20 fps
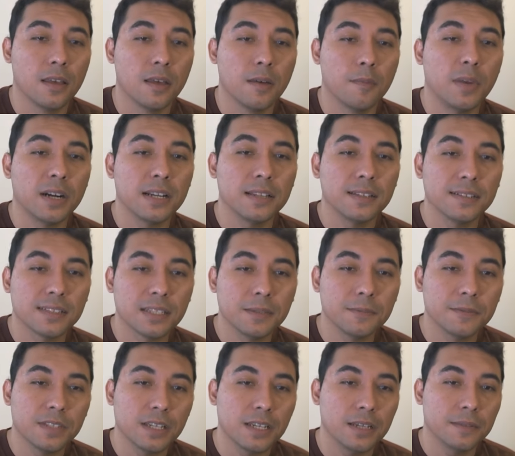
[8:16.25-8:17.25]
But at the
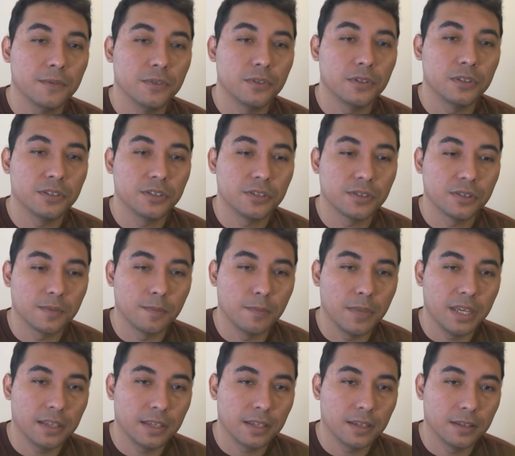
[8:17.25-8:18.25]
same time, you're just
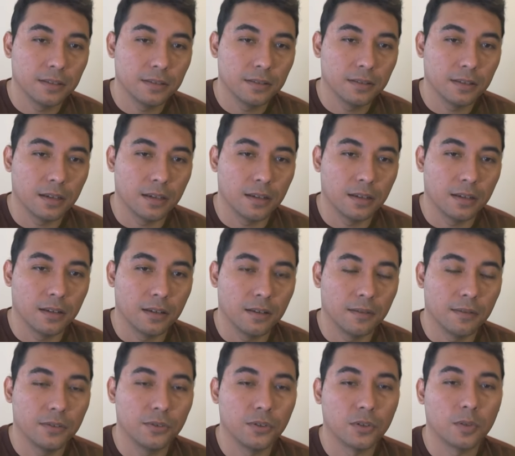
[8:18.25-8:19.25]
making
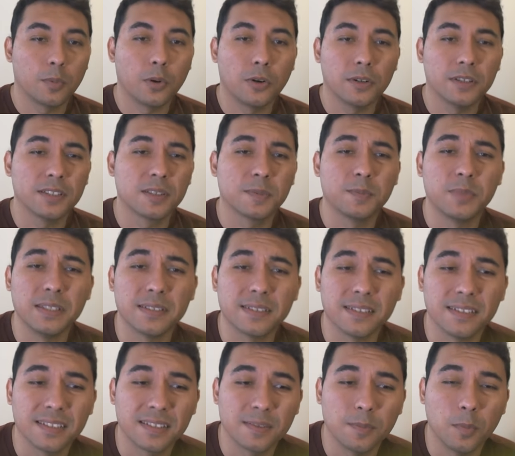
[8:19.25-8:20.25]
your opponent's
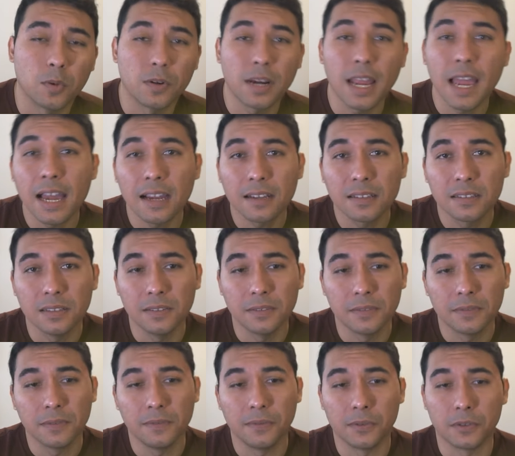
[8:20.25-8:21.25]
pieces more
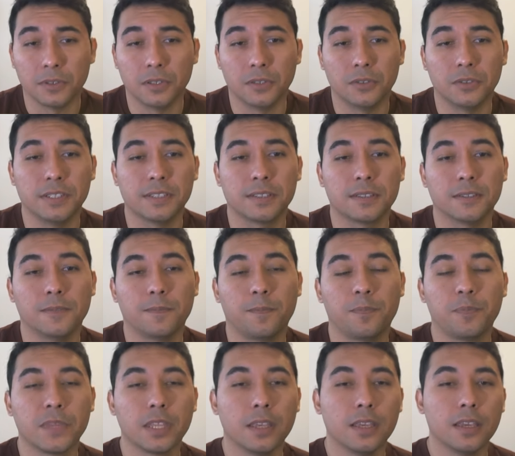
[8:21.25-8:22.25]
active for no reason.
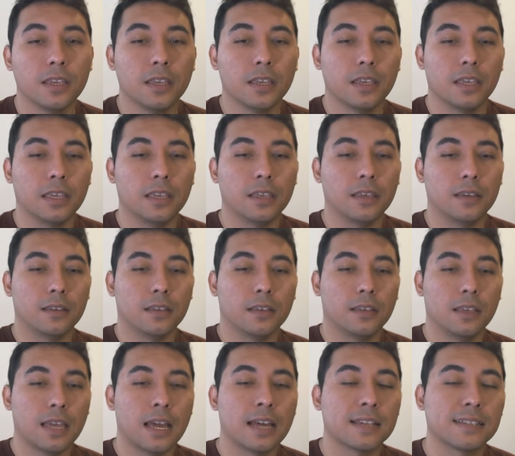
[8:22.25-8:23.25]

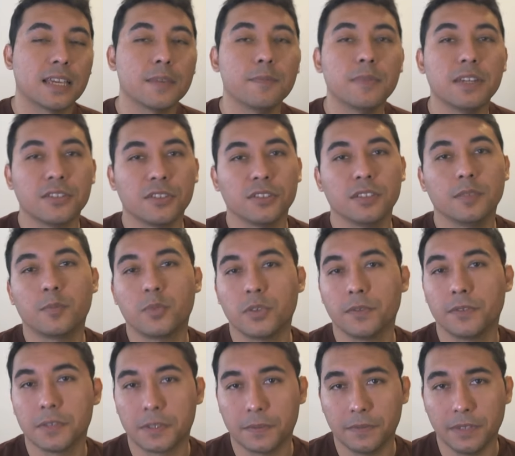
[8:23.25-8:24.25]
As I mentioned in
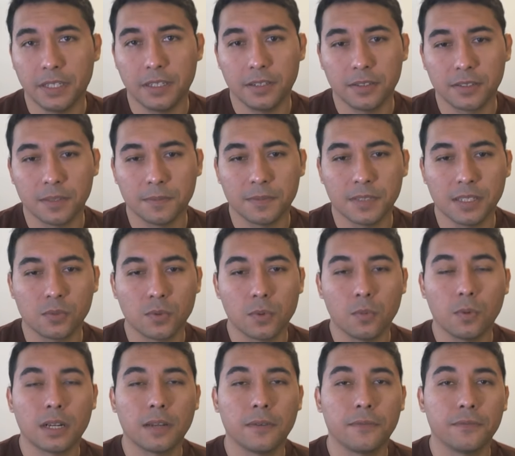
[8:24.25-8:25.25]
previous videos, sometimes we
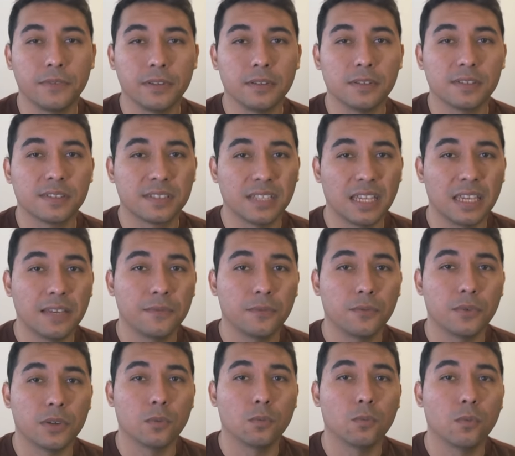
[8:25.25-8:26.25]
want to feel safe
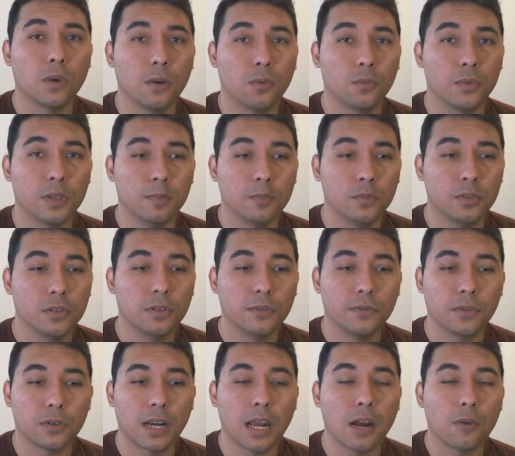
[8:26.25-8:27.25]
with what we
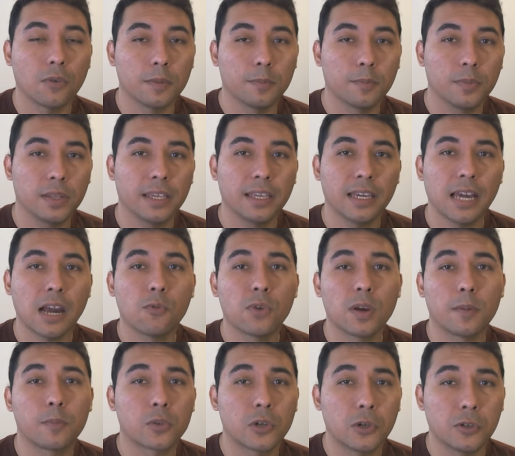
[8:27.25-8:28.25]
move or how we play, how we
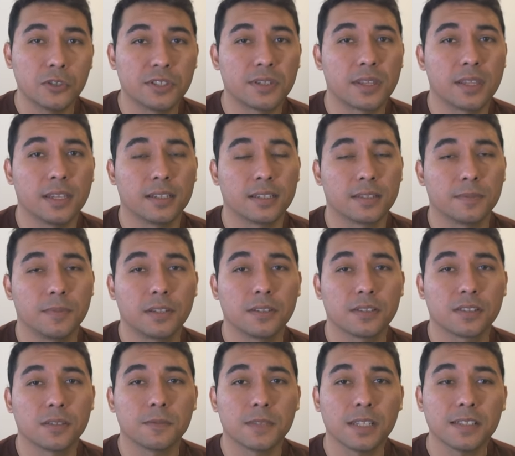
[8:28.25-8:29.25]
approach things,
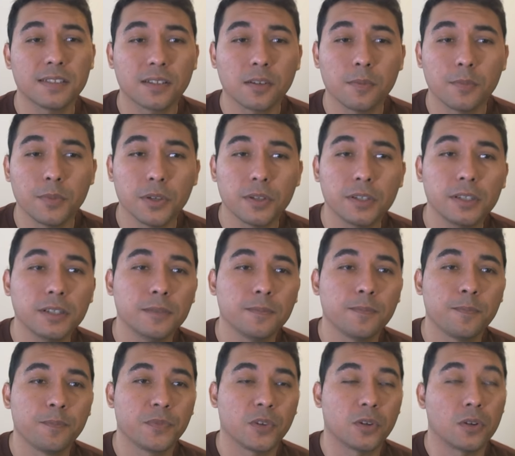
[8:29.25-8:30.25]
because sometimes the computer,
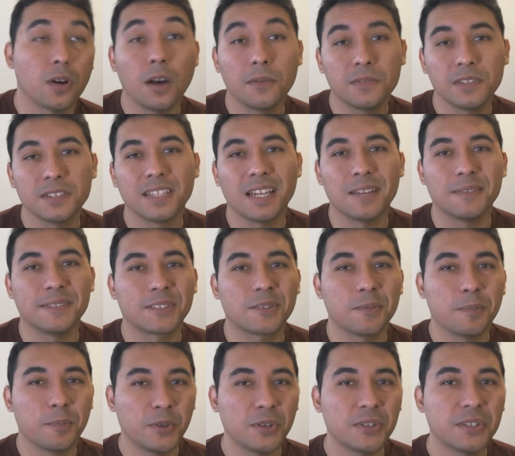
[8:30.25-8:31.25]
or oftentimes the
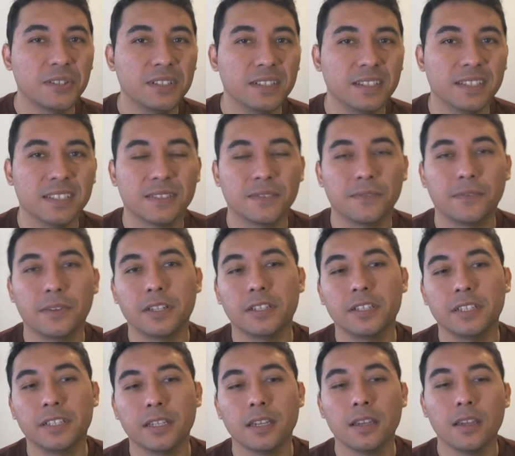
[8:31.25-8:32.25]
computer, is
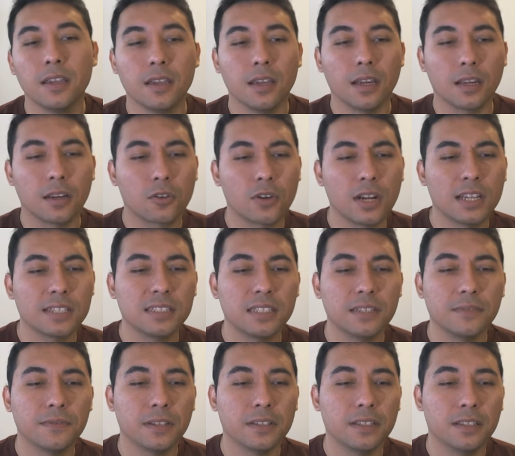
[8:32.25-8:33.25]
very
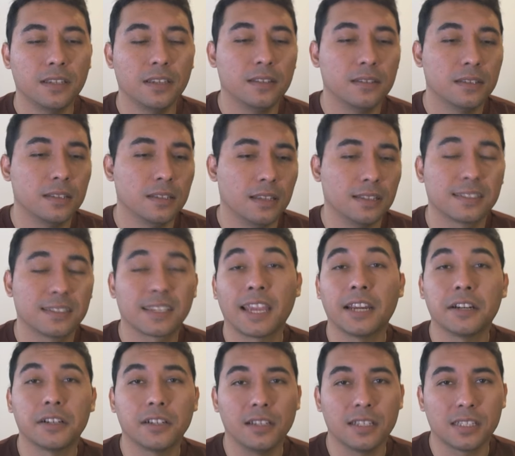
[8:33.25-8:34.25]
aggressive and it's
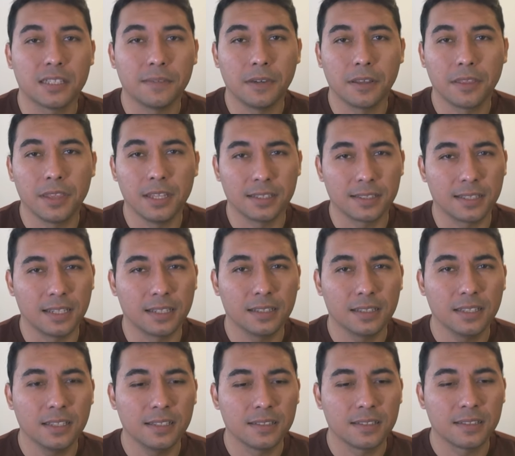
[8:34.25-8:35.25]
careless about things like
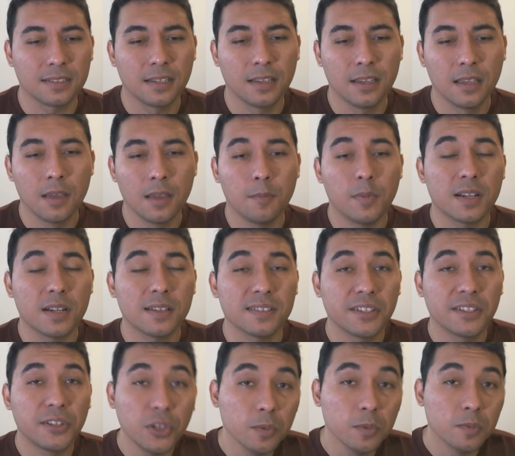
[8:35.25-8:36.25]
this. But as
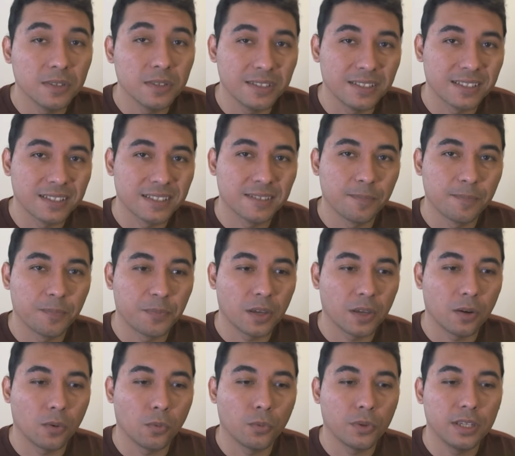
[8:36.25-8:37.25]
humans,
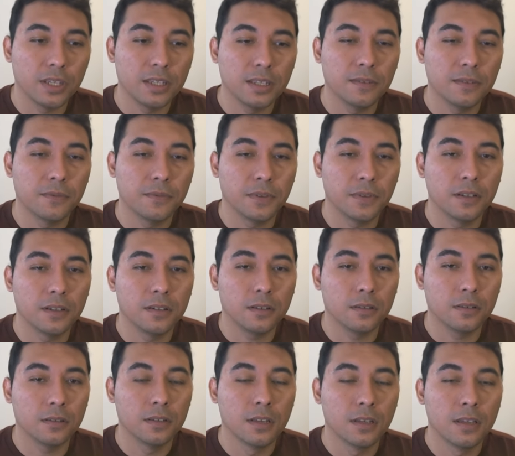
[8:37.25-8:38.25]
we
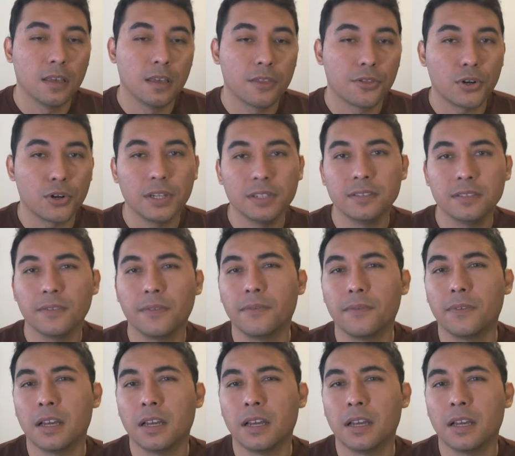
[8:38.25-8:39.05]
feel threatened